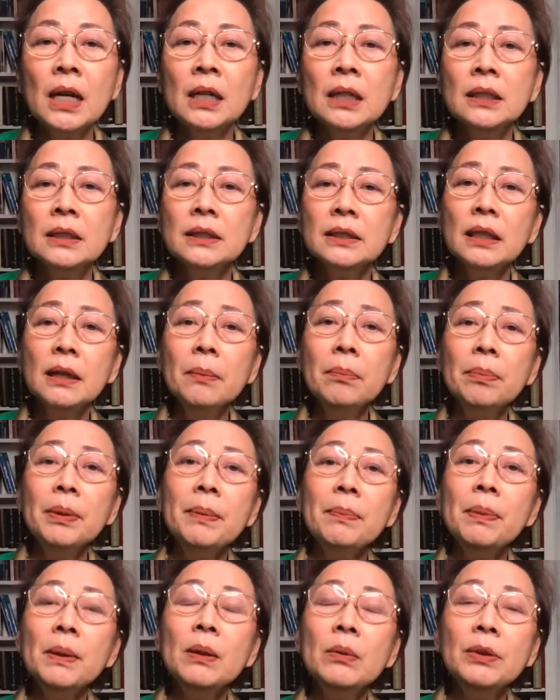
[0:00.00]
Some
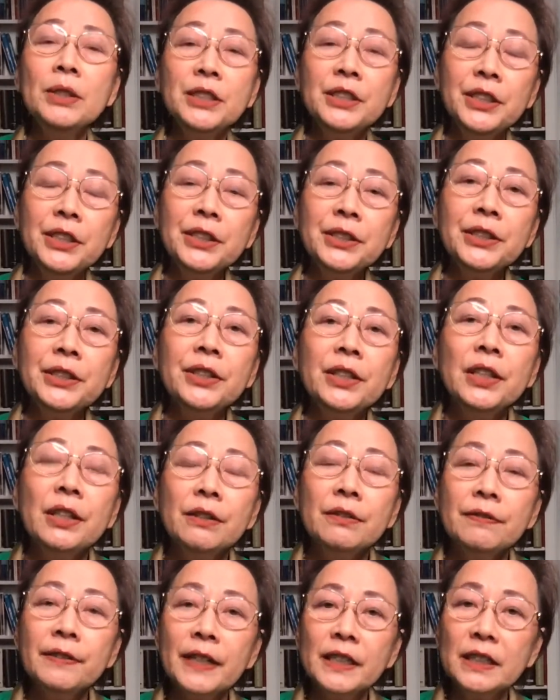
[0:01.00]
people with seasonal
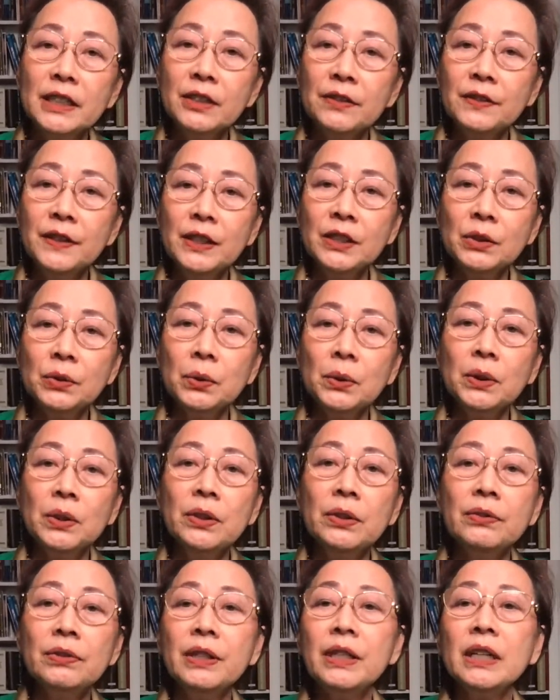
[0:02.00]
affective
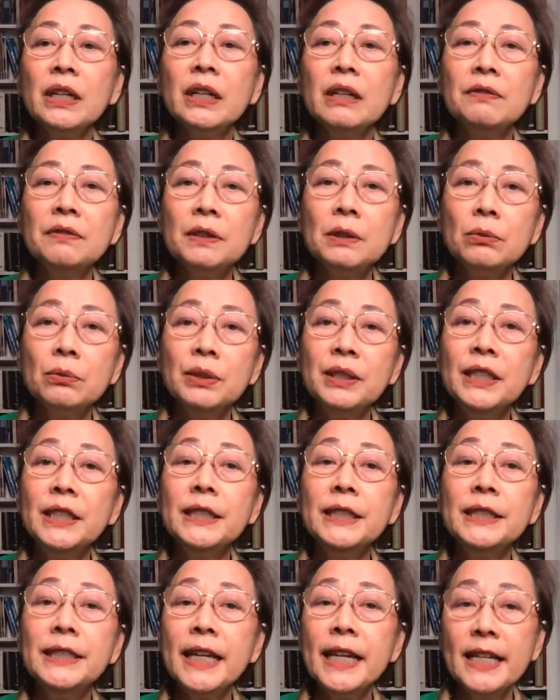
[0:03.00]
disorder recover
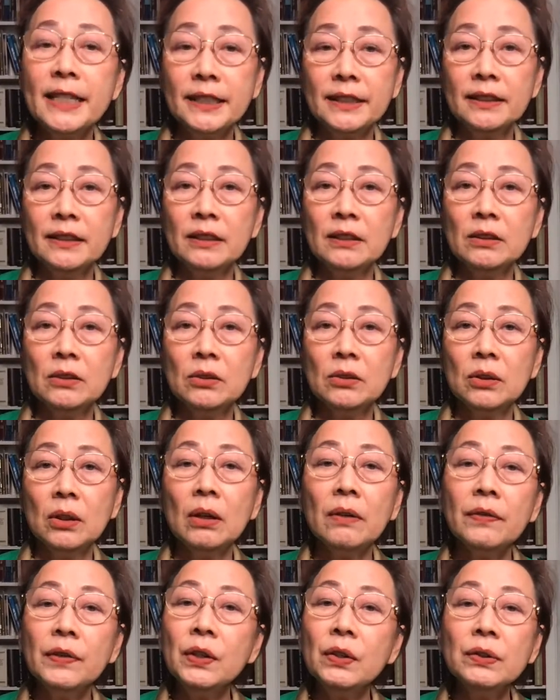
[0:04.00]
within days
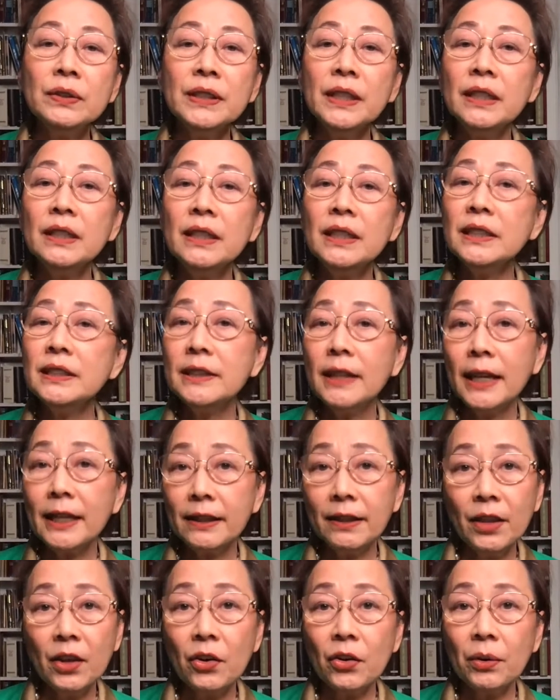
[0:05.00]
of using this
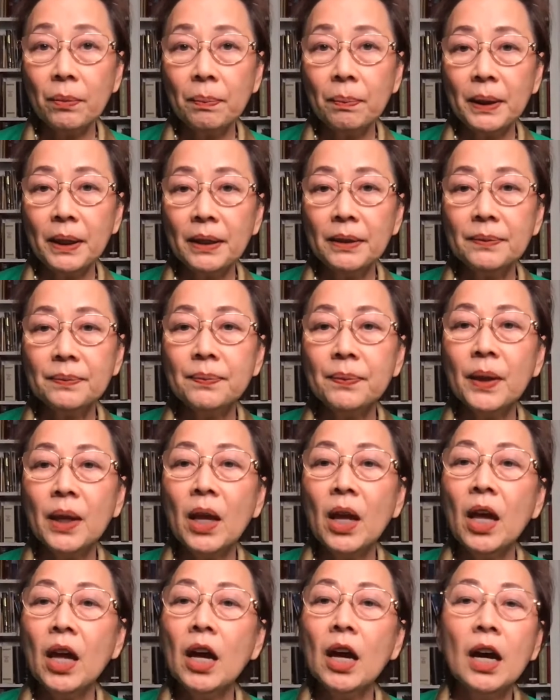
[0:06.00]
light therapy.
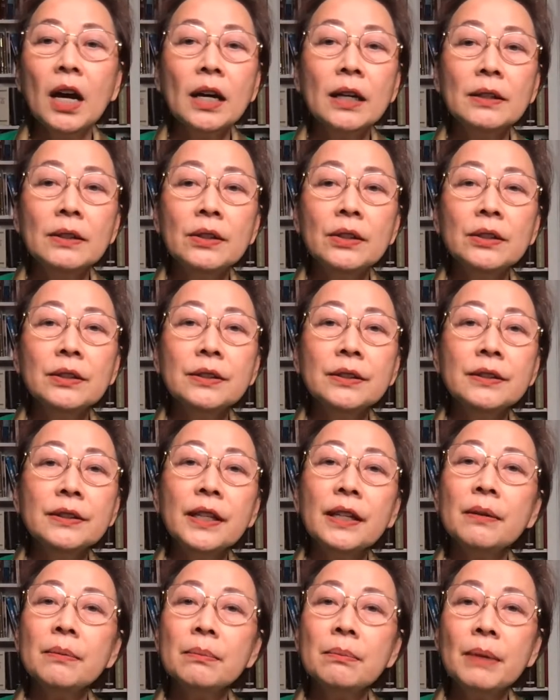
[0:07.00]
Others
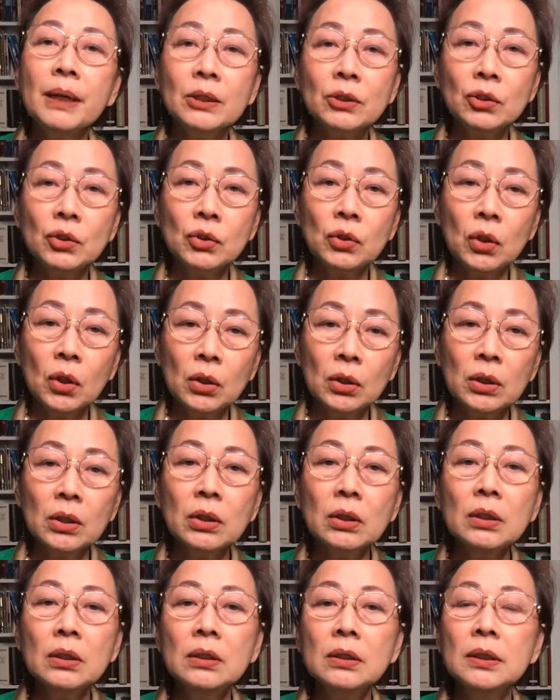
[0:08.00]
take much
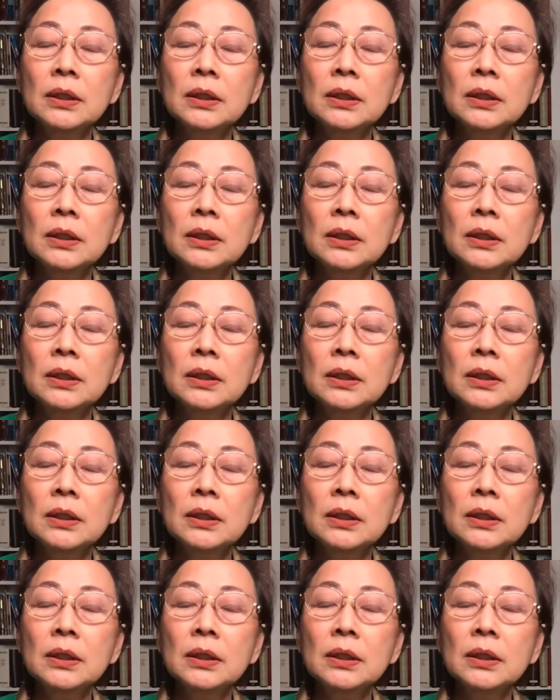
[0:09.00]
longer.